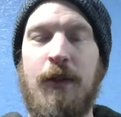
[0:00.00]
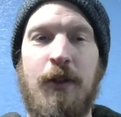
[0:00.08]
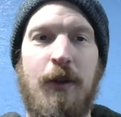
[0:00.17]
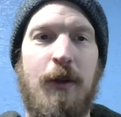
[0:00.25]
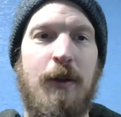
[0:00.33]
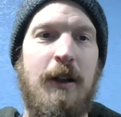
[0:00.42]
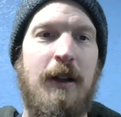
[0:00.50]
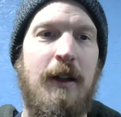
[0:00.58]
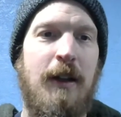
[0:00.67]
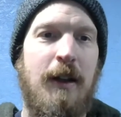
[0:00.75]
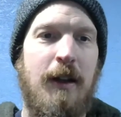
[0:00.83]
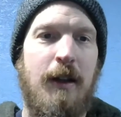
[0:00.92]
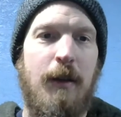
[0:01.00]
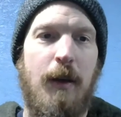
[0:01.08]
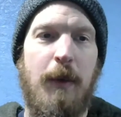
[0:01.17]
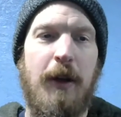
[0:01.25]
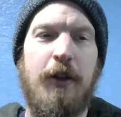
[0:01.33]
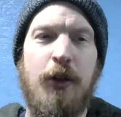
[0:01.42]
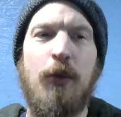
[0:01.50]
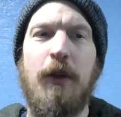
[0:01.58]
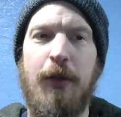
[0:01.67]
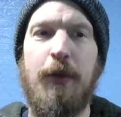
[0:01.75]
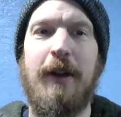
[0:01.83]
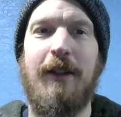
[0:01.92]
So, but 2 or
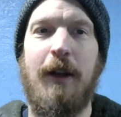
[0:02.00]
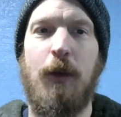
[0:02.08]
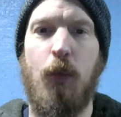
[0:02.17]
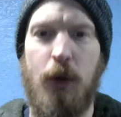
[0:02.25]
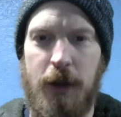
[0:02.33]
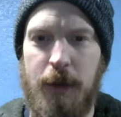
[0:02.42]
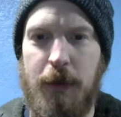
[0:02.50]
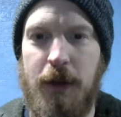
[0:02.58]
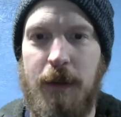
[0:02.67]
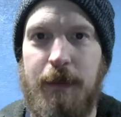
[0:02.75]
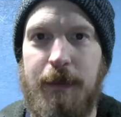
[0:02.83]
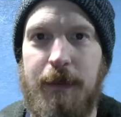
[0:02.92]
3 is like workable.